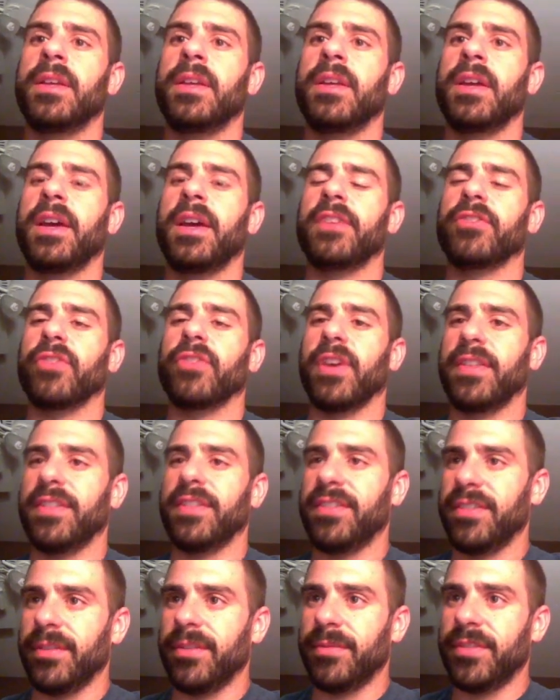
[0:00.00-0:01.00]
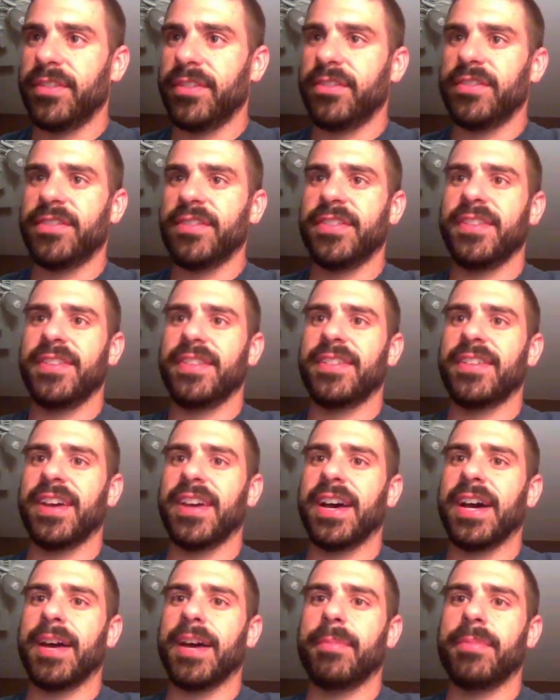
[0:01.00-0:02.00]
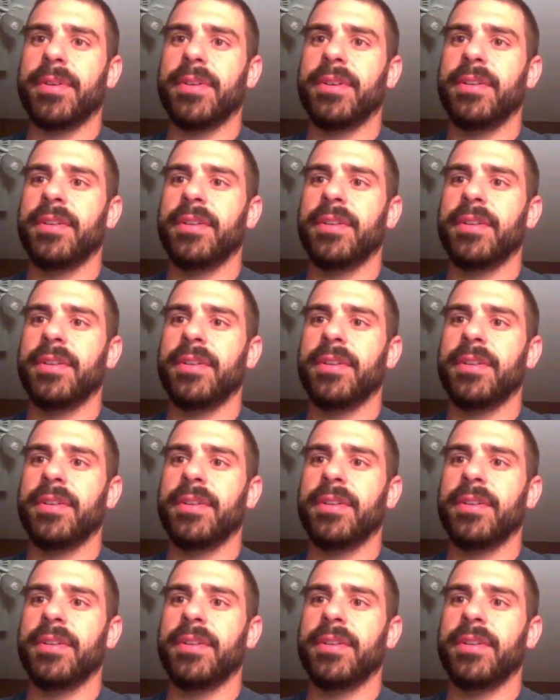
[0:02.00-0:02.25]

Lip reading: I scribed the Serum Visions to the top.